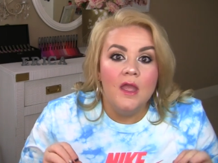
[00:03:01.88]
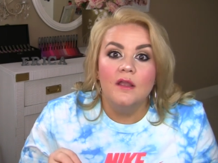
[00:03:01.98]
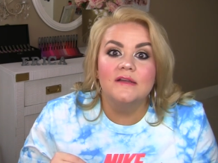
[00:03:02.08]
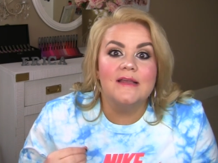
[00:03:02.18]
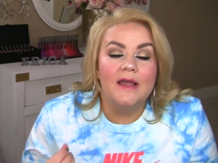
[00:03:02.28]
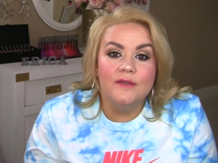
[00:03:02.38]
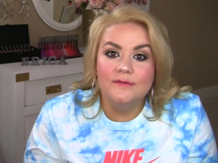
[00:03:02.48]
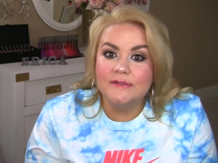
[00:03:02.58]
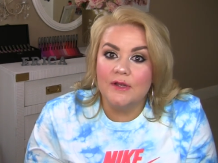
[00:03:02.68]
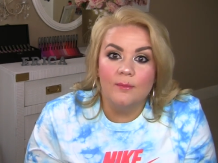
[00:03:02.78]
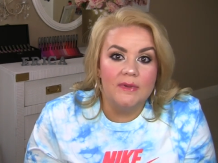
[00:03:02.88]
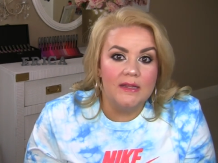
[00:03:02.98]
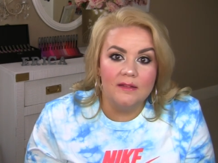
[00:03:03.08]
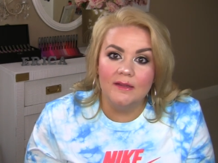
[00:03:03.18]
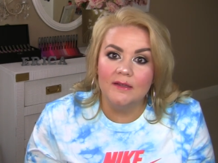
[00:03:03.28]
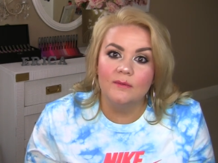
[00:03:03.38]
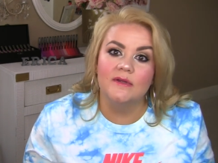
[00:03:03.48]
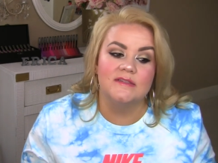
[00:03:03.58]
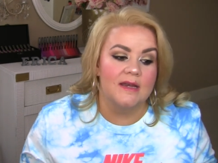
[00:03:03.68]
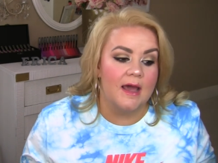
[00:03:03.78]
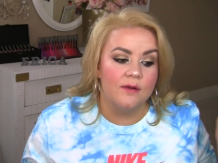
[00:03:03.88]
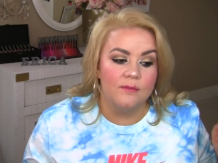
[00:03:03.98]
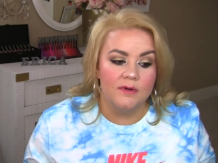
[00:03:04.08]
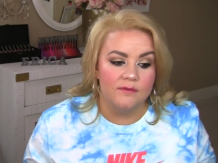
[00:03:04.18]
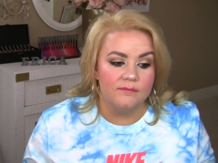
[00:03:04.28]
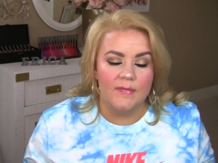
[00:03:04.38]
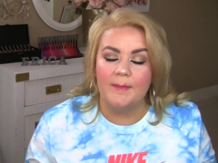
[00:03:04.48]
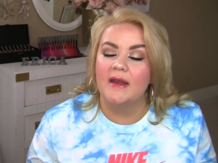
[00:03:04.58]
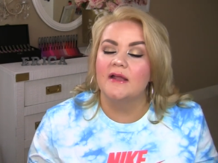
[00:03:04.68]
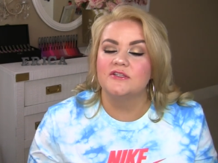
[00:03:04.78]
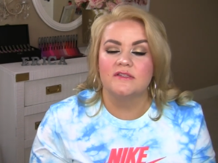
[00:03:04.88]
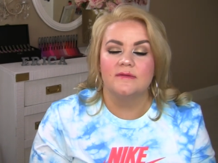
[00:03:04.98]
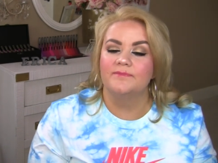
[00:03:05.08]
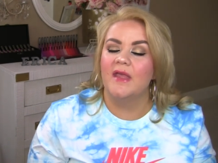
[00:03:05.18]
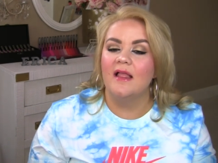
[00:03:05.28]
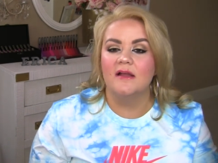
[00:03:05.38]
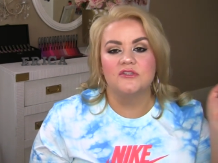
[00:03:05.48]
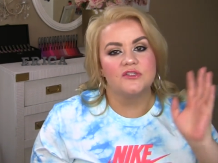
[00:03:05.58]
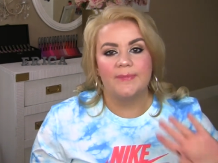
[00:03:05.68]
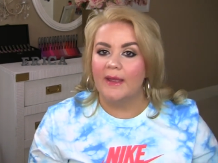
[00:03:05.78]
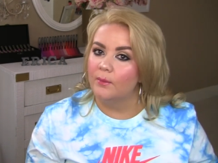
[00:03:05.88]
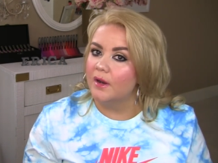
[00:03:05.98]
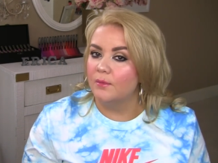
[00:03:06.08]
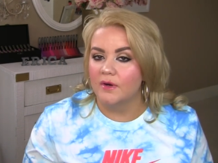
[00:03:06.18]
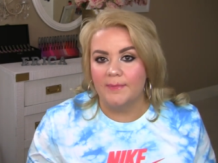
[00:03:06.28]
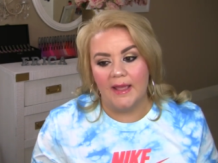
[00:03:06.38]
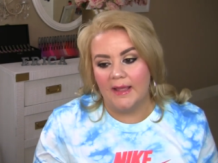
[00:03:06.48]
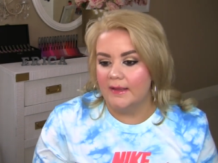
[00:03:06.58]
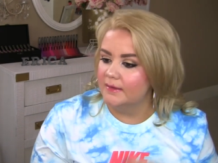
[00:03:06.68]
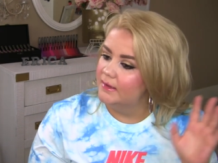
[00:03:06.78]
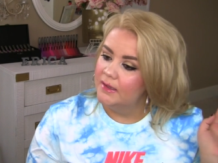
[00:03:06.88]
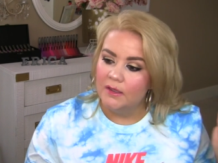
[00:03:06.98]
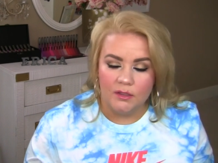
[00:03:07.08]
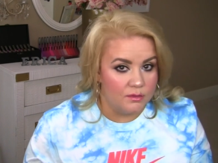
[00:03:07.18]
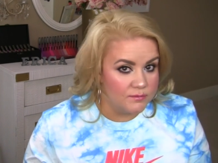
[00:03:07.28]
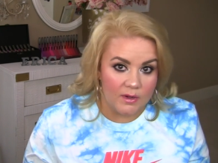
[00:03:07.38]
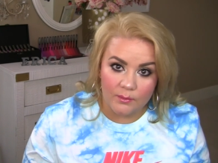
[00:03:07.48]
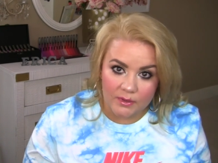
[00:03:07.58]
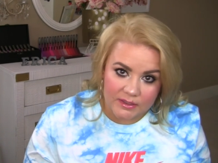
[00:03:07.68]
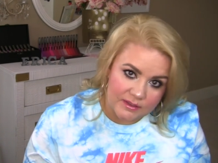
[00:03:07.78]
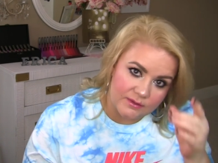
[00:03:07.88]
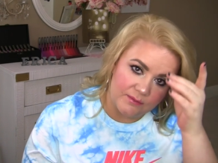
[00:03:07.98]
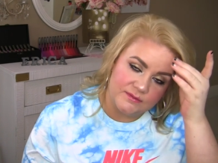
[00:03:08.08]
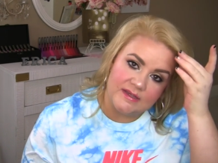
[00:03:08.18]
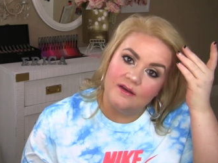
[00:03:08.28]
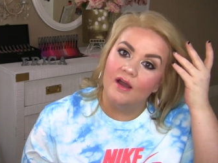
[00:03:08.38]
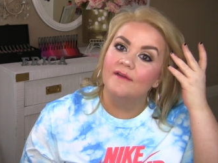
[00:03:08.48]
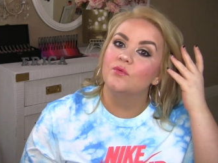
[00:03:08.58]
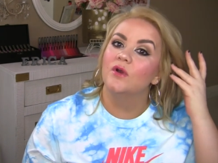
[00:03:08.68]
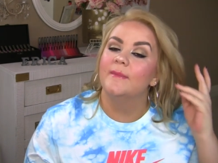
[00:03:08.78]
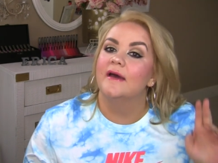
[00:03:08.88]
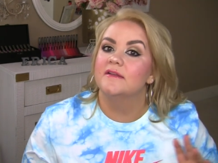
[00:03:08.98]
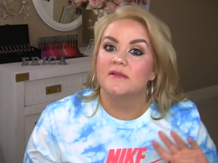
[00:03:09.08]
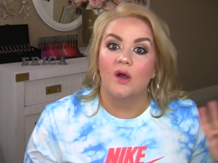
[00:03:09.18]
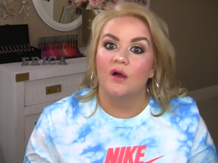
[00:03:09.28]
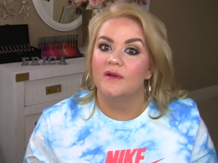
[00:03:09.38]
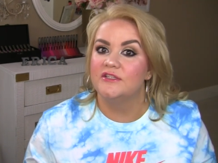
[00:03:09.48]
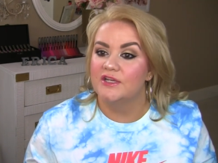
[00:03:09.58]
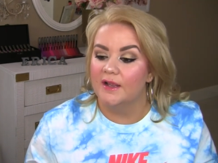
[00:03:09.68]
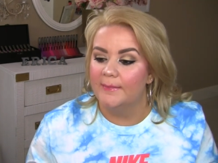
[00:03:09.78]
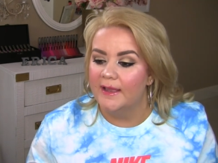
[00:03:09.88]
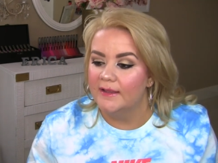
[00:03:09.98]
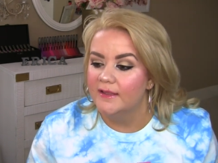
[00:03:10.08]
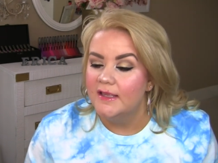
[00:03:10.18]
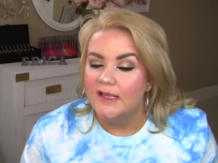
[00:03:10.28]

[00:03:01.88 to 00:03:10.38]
because I use so many liquids and I don't want to, I mean, I just, I like to just pack what I want to pack use what I want to use and not have to worry about it. So I always check a bag.